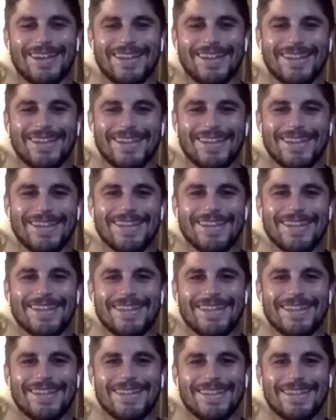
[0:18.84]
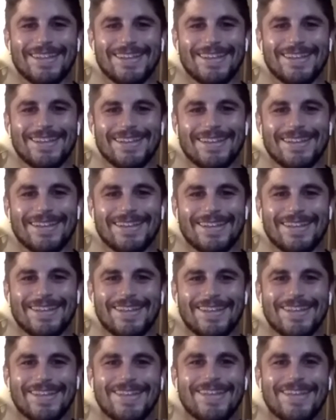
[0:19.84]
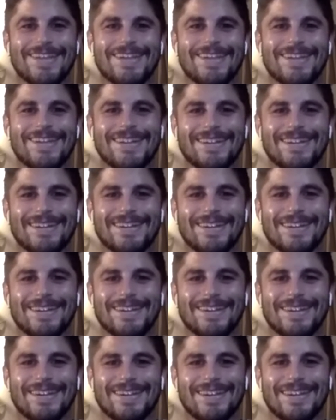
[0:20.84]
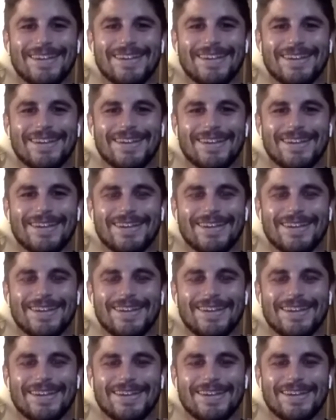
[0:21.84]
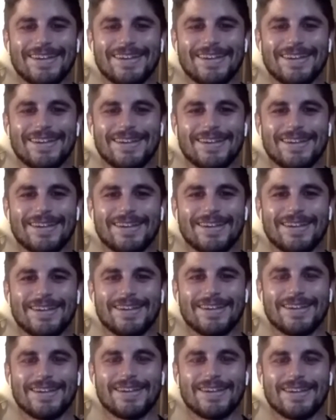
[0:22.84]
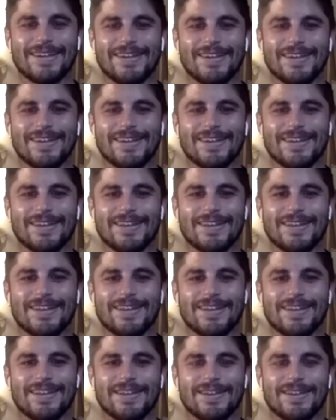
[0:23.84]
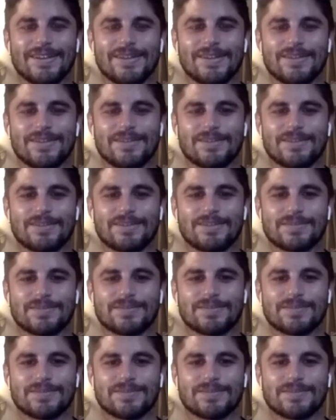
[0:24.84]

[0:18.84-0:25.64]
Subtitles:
(not speaking)